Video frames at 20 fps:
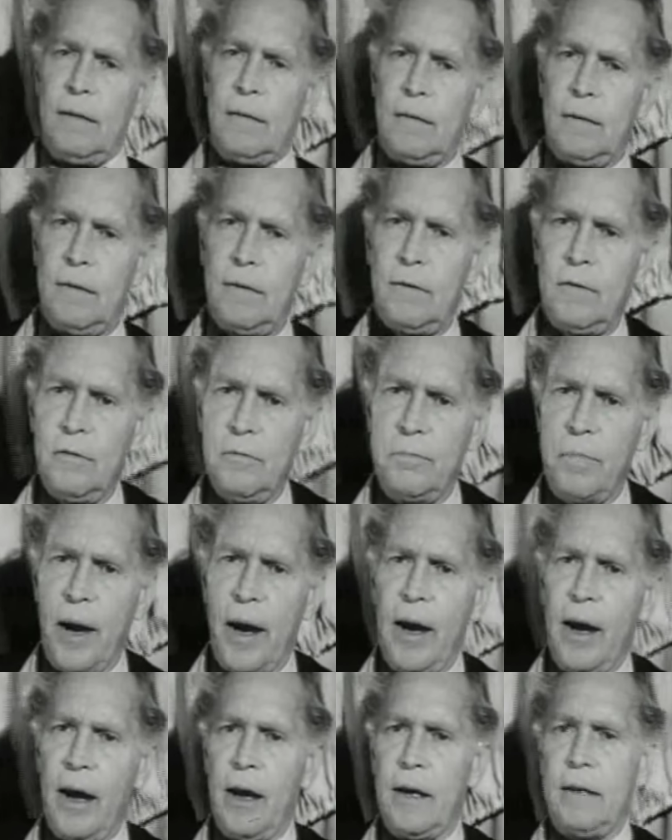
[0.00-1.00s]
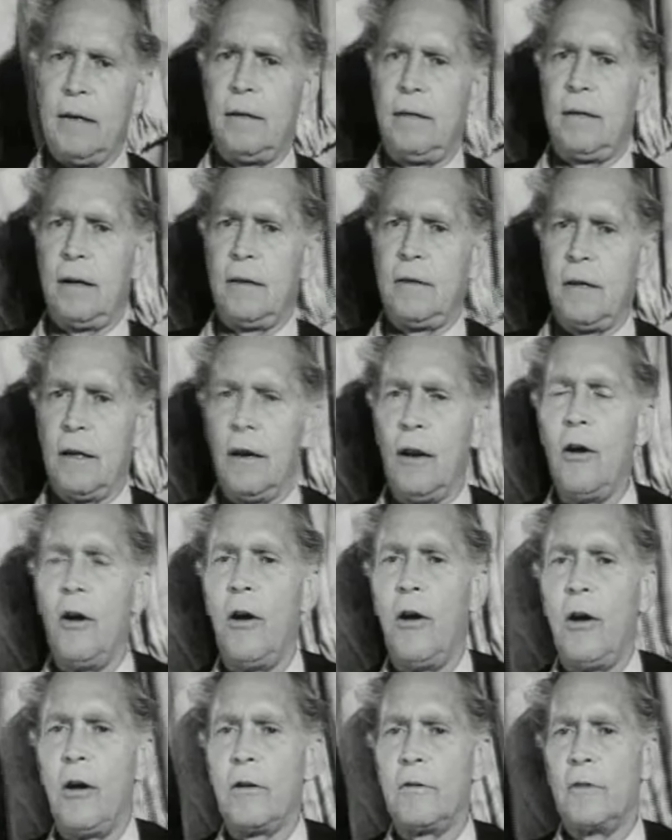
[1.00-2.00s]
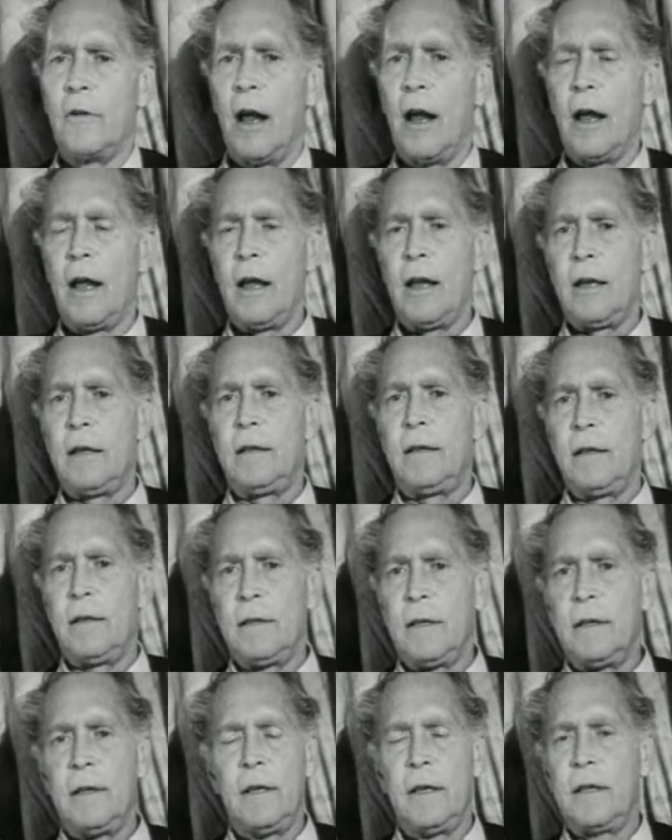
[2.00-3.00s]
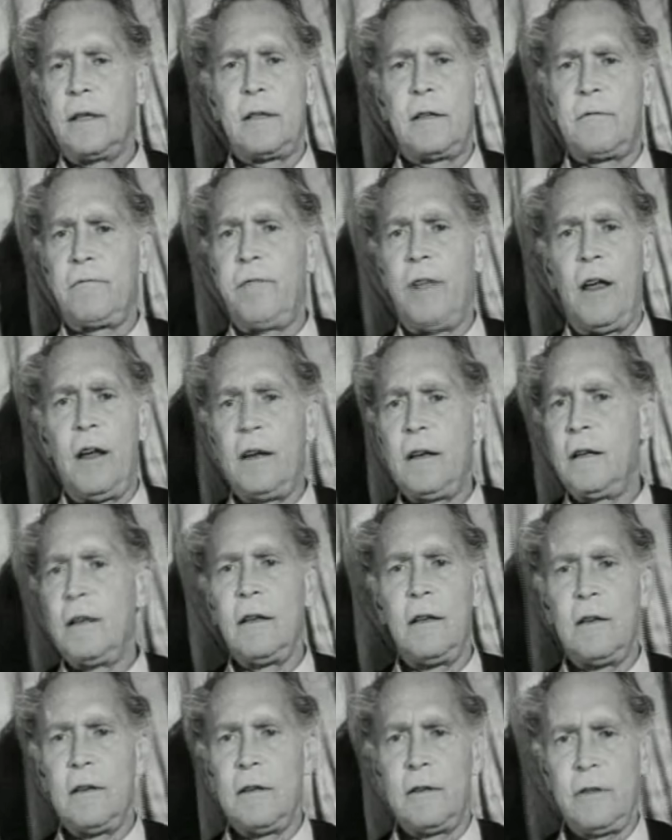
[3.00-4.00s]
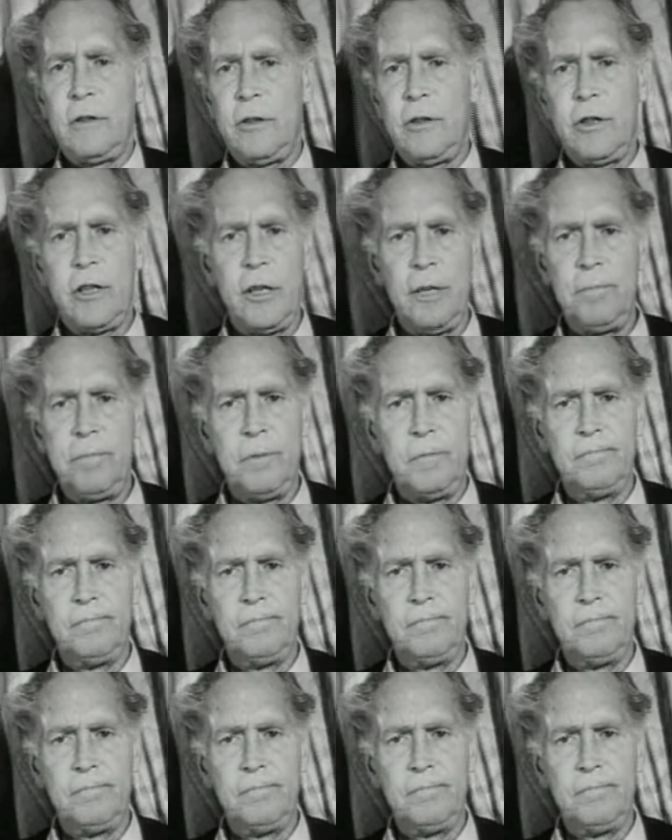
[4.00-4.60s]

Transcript: It's too bad such a long ride to the next flock of lost sheep.